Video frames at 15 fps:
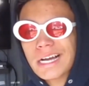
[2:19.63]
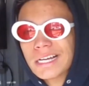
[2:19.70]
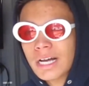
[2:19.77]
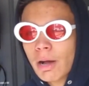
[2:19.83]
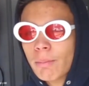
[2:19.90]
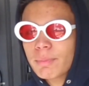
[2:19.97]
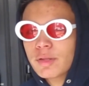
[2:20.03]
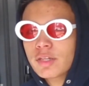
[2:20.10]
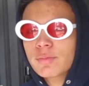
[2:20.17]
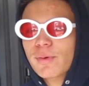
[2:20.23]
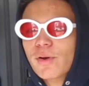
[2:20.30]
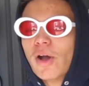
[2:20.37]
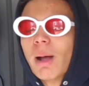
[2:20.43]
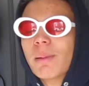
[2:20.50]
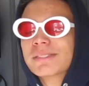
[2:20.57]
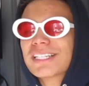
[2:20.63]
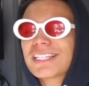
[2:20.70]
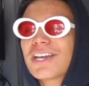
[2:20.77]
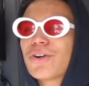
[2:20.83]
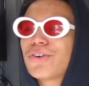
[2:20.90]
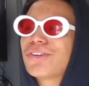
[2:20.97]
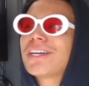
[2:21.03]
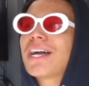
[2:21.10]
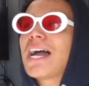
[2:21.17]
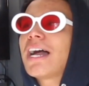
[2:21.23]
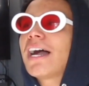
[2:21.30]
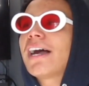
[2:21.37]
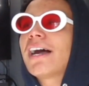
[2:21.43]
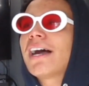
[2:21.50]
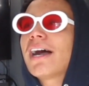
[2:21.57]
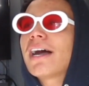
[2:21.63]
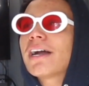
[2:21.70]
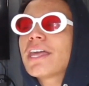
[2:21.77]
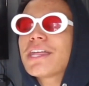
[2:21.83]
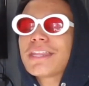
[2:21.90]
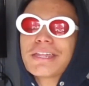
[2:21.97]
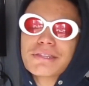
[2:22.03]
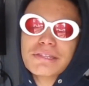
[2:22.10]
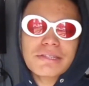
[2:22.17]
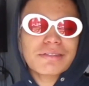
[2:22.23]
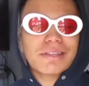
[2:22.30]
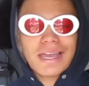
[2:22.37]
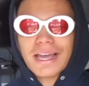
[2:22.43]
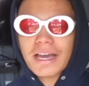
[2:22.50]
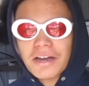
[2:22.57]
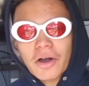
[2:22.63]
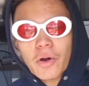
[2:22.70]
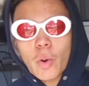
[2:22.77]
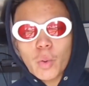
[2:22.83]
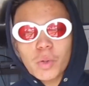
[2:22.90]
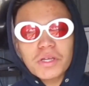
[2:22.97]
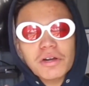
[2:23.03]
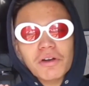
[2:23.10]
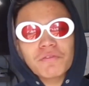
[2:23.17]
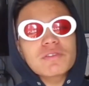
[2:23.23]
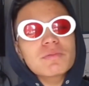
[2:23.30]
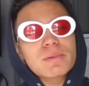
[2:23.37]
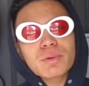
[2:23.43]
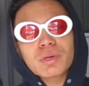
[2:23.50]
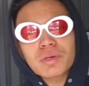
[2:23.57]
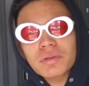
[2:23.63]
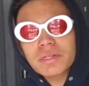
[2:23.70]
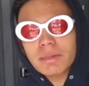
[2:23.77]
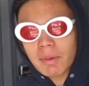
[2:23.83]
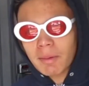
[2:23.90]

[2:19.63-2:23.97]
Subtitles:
cumbies, bro. Yo, this is like only a few people use it,